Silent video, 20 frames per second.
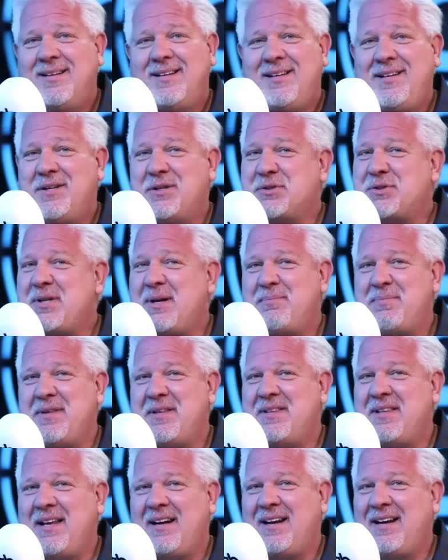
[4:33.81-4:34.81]
you know,
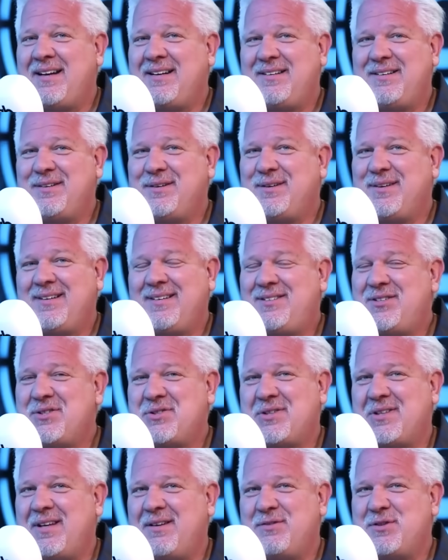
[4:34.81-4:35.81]
something that I, I
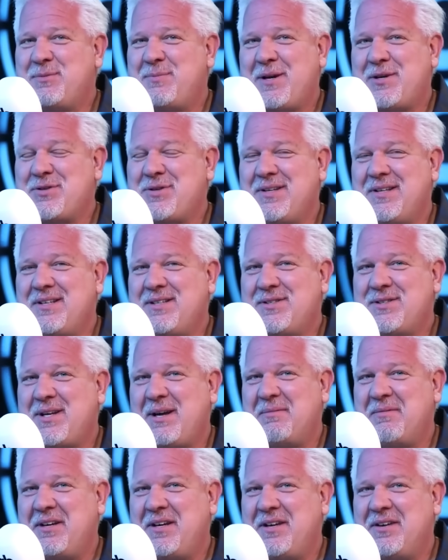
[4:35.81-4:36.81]
just love, especially this
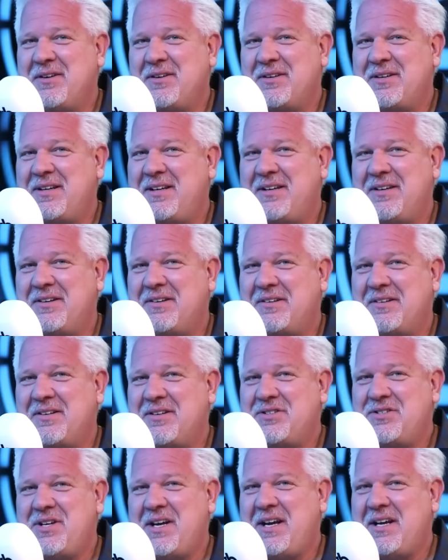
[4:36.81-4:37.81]
time of year, to hear
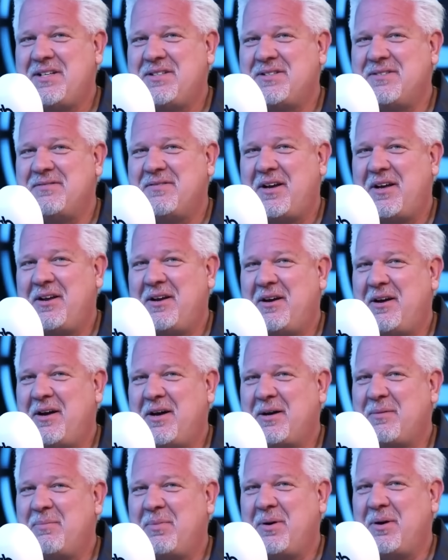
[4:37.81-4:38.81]
the chants of Allah
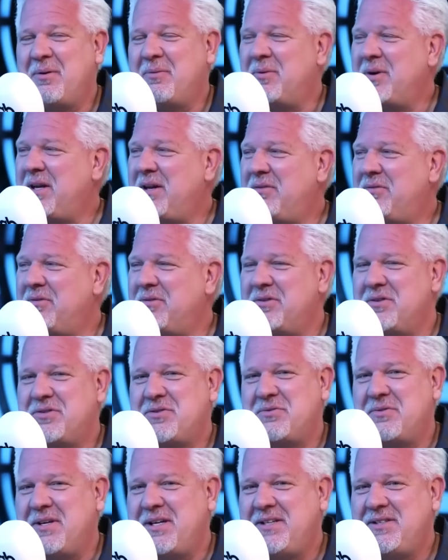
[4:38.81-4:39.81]
Akbar ring through the
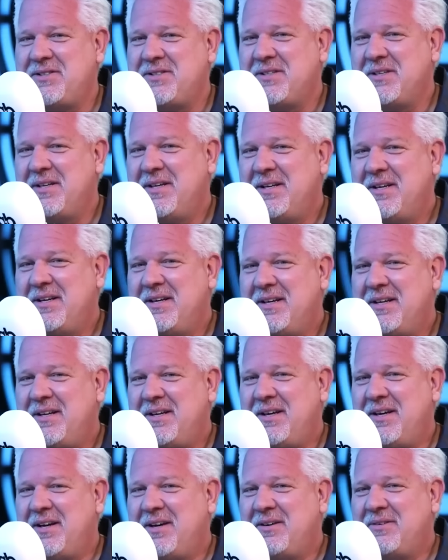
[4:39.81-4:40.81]
streets,
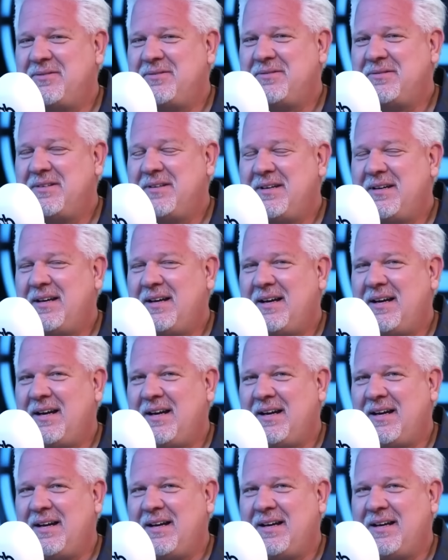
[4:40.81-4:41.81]
you know,
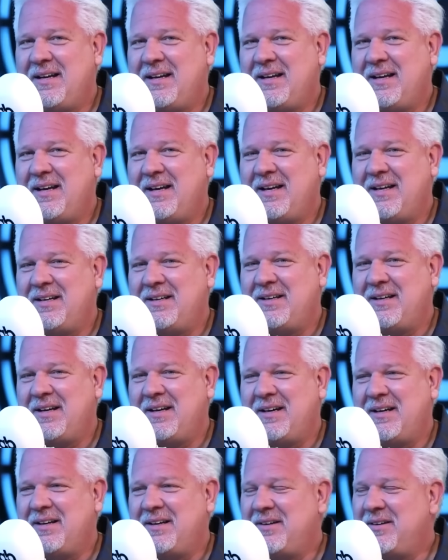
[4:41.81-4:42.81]
uh, and
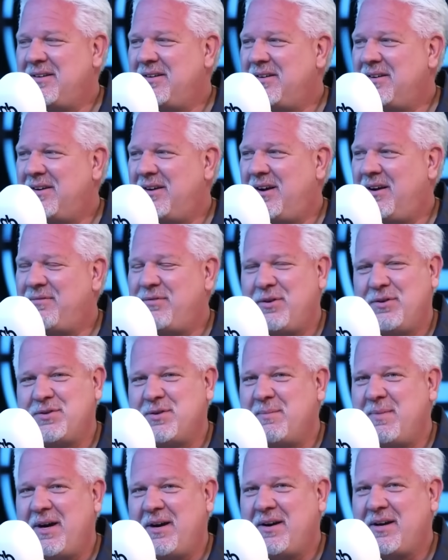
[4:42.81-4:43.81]
uh, it's beautiful off
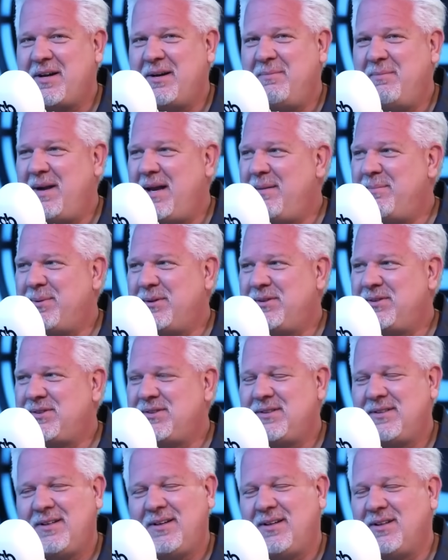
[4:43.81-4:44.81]
those American
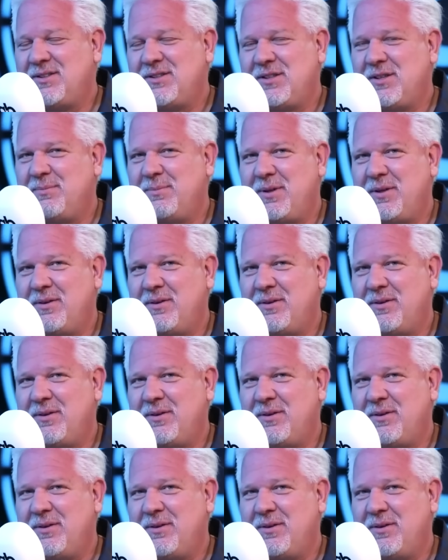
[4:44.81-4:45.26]
maples. Oh, it's so mm.